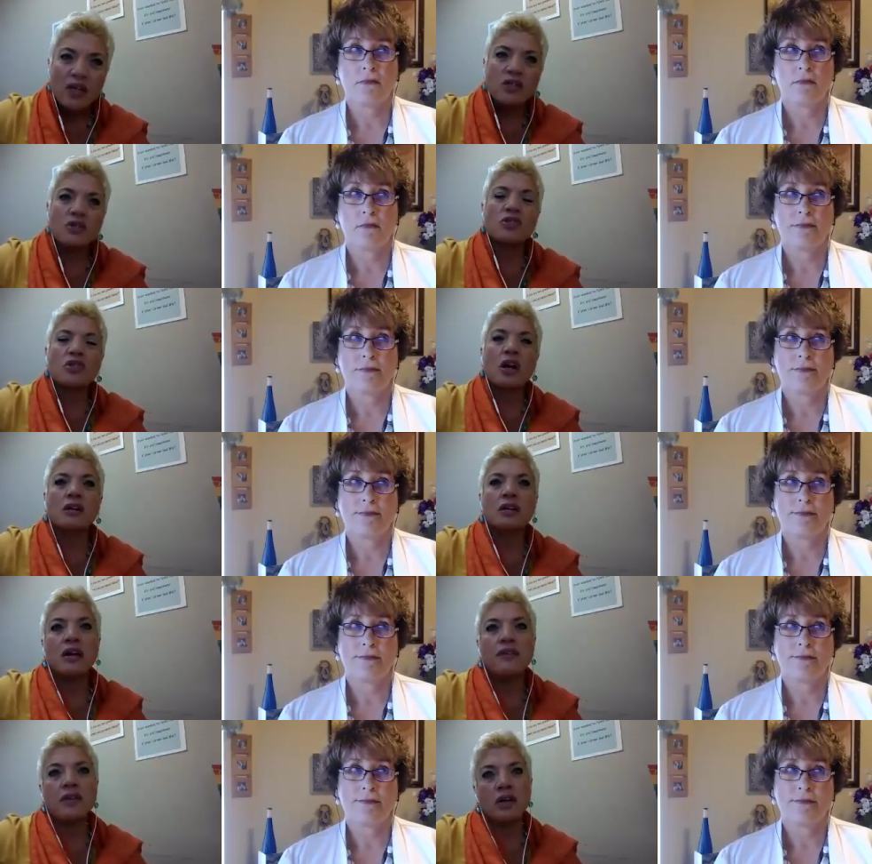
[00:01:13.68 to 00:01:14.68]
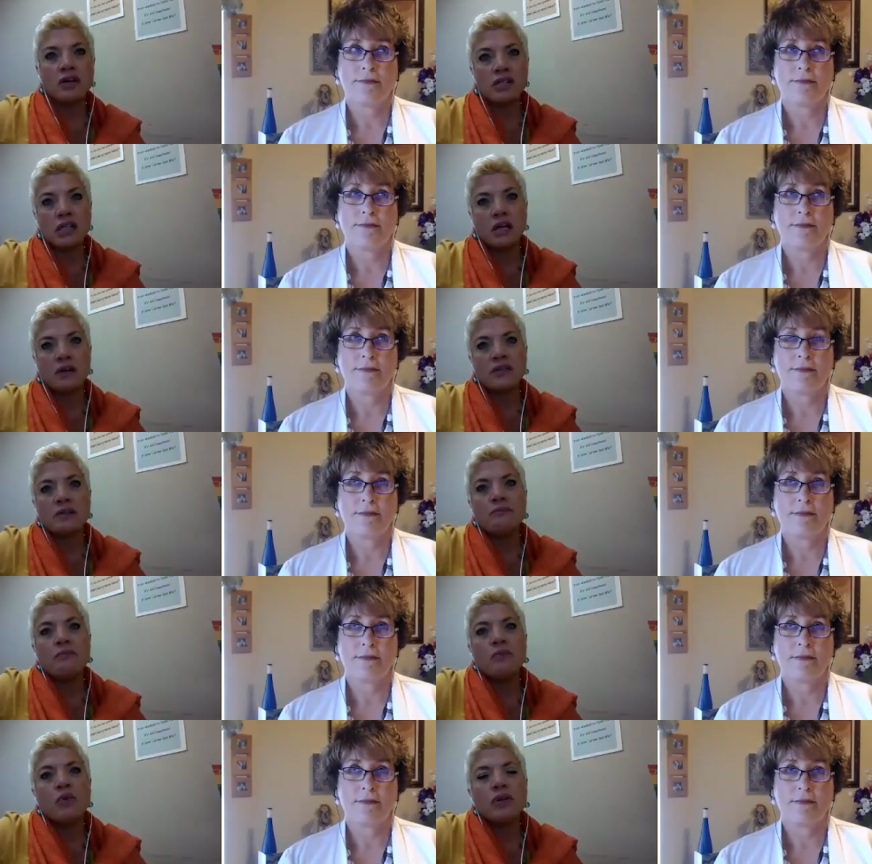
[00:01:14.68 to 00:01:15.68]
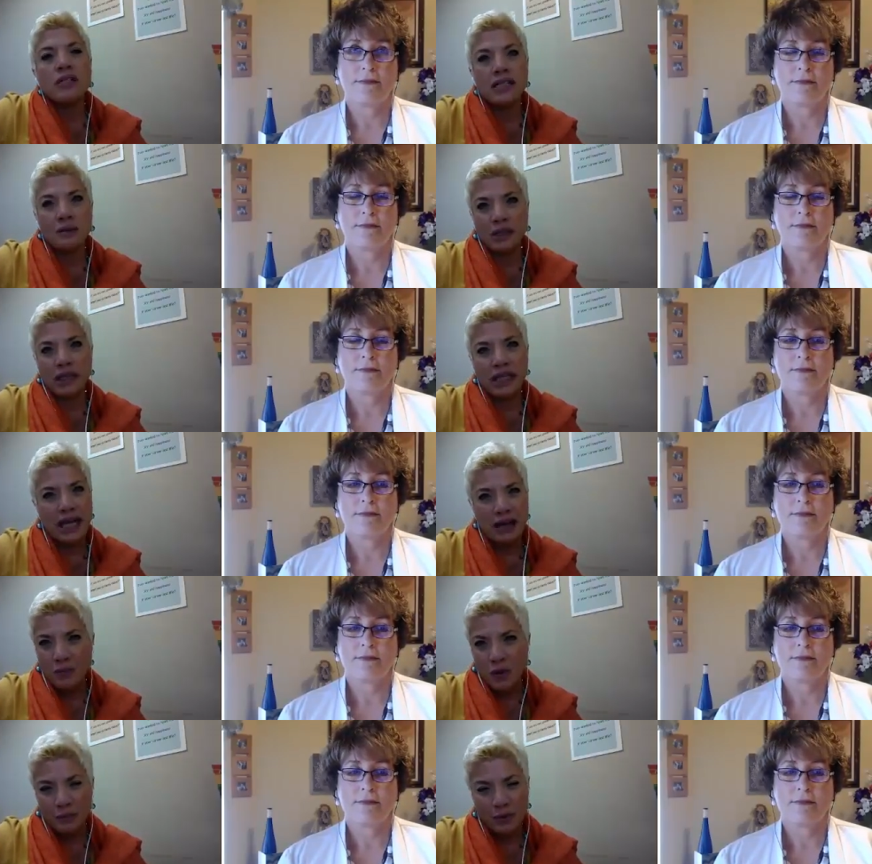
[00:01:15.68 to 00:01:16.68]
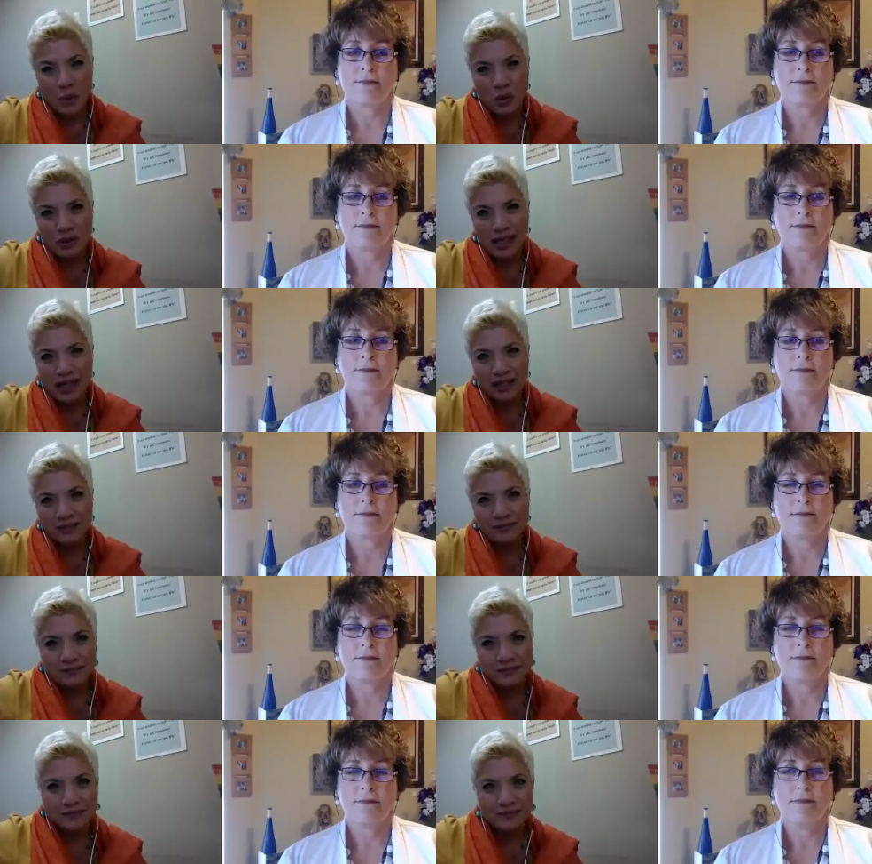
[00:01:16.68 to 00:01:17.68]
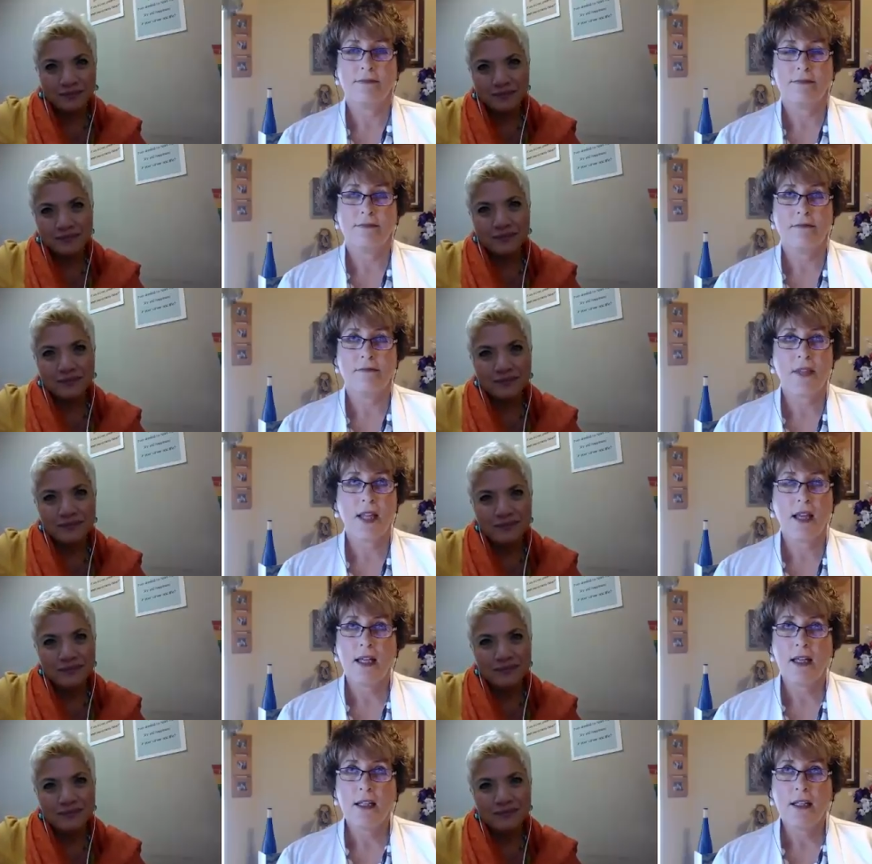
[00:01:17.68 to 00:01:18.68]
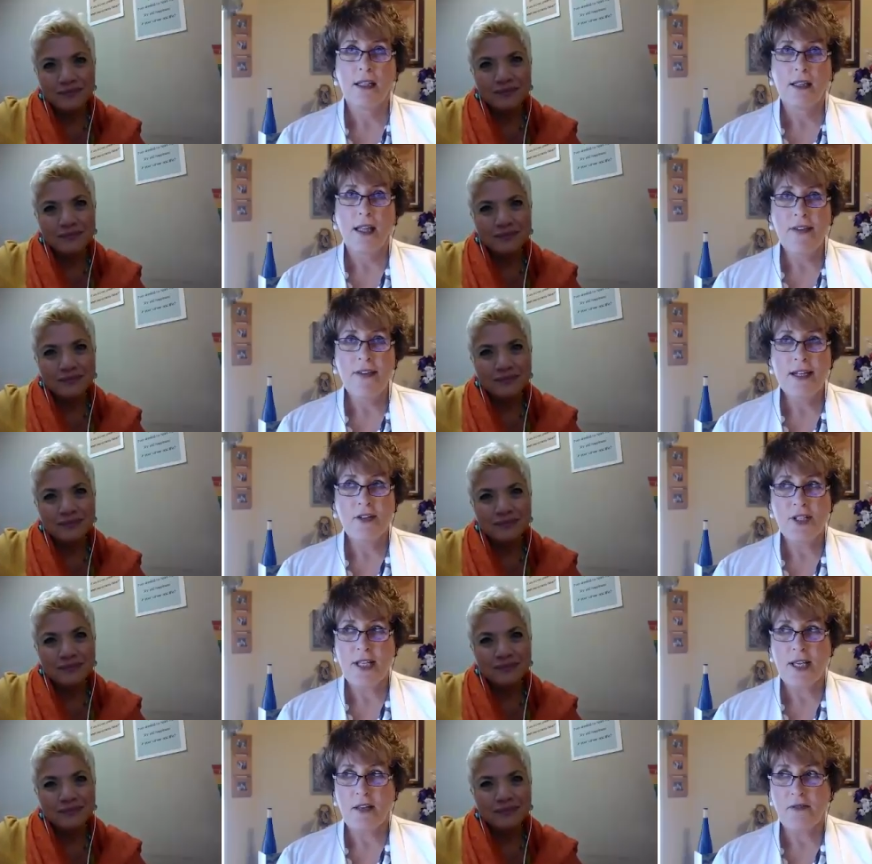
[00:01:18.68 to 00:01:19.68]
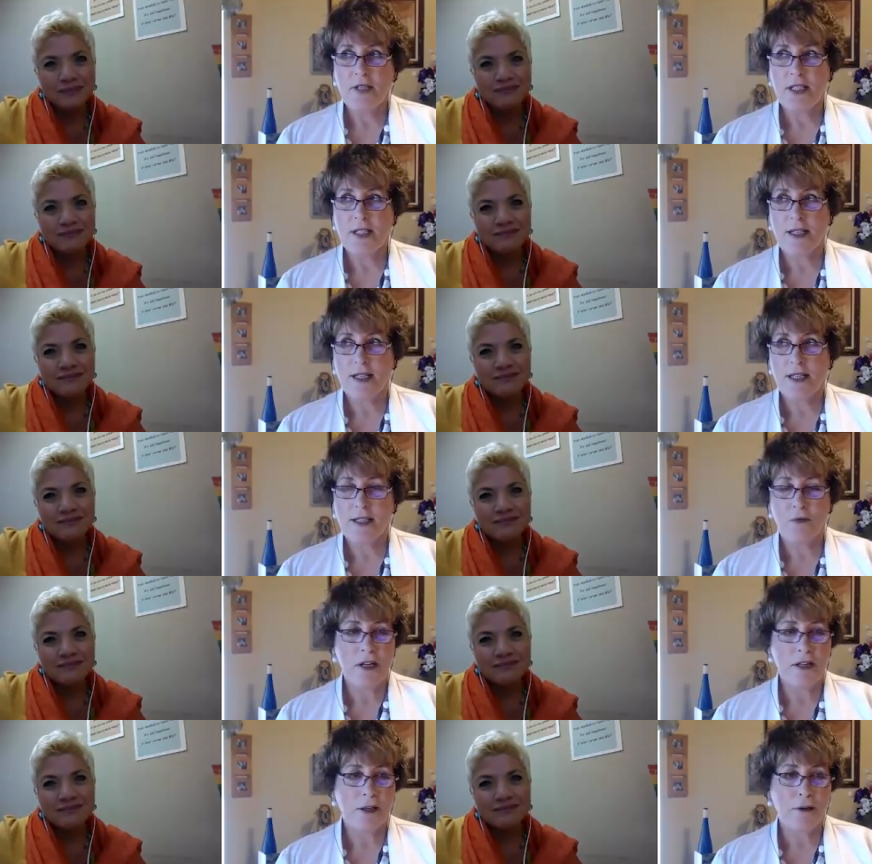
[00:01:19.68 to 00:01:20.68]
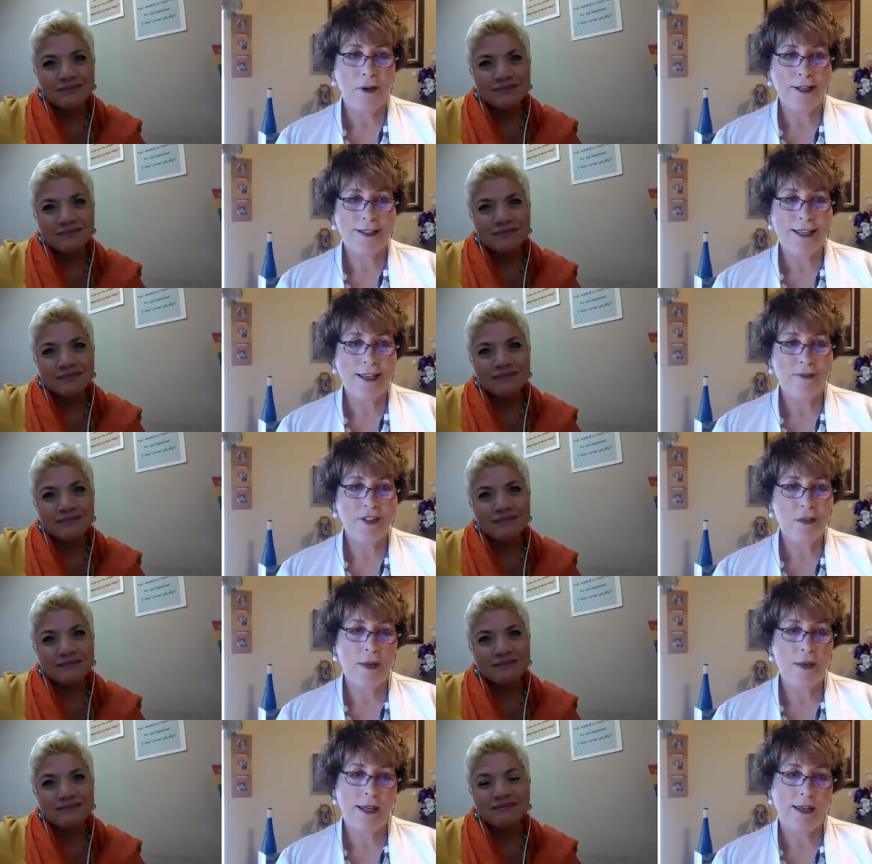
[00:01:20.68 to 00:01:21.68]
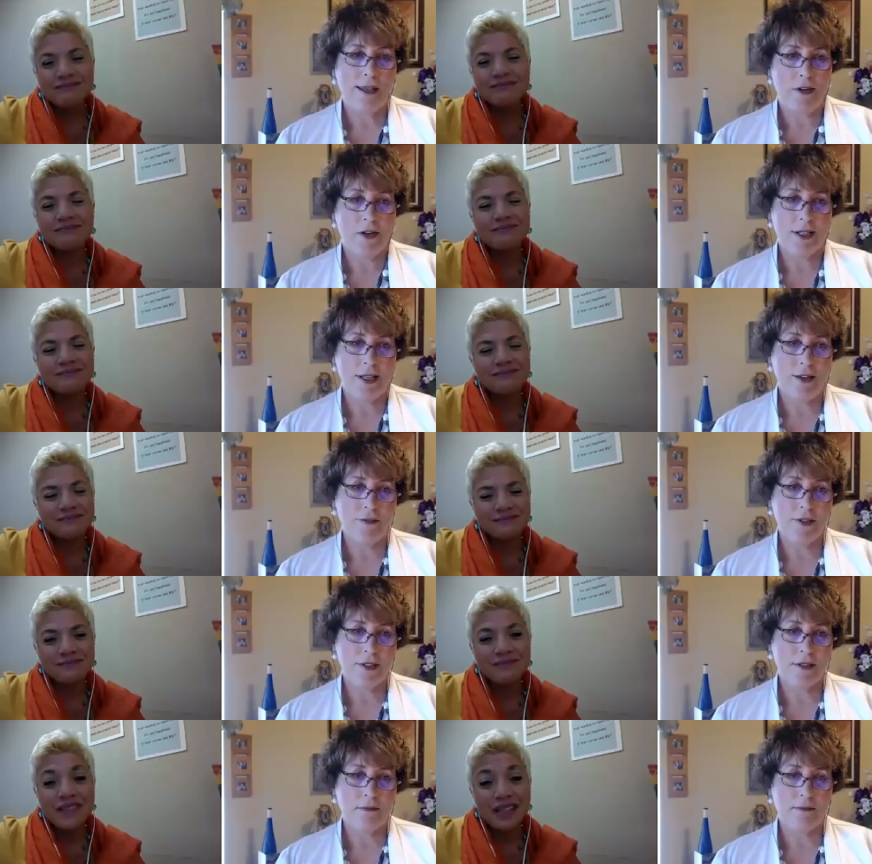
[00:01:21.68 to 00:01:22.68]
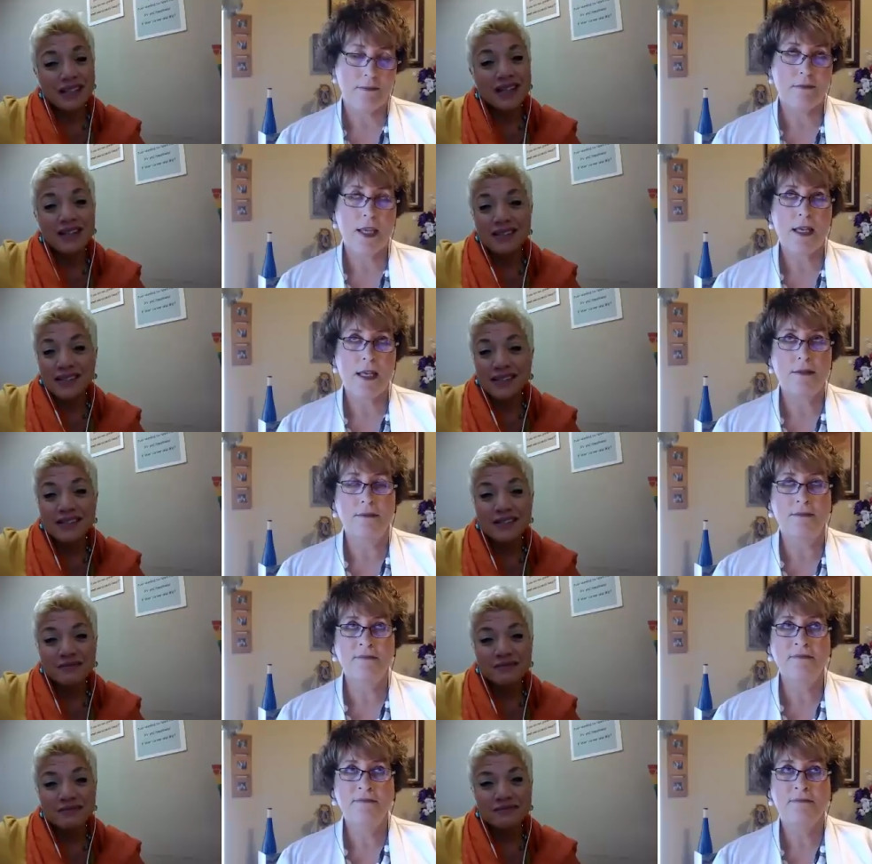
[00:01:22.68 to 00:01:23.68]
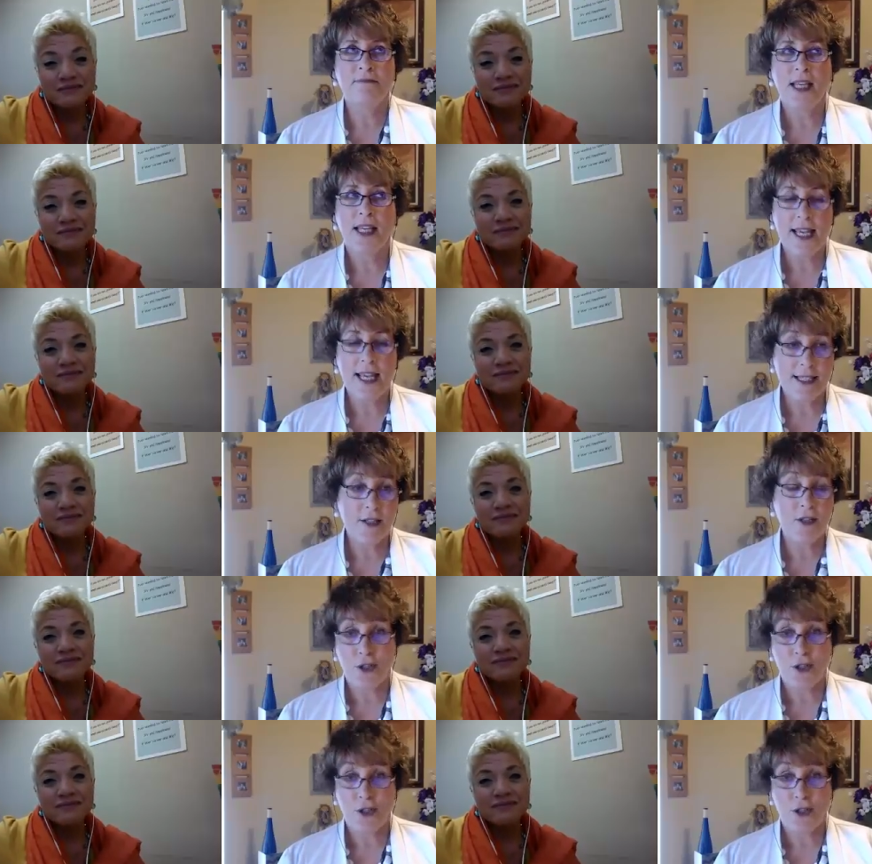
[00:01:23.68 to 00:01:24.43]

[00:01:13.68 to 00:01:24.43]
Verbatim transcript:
Speaker 1: to start loving ourselves more deeply and more purely? Mm.
Speaker 2: Loving ourselves is one of the greatest gifts we can give mm, ourselves. It is. Yes, it's a